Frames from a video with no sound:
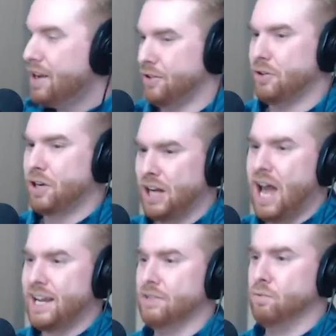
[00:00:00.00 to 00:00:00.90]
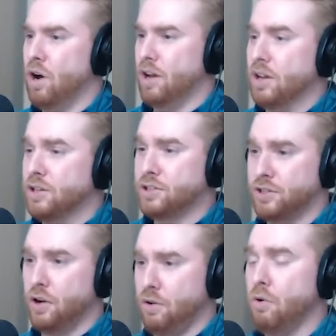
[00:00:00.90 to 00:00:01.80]
Their client was
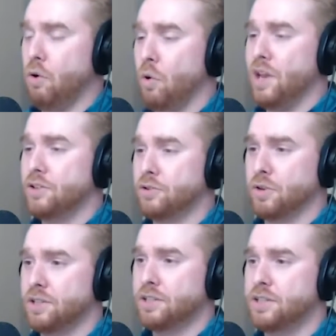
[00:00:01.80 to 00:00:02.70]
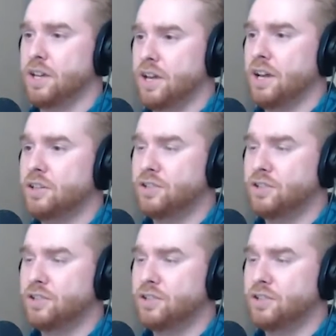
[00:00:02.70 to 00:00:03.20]
so interested,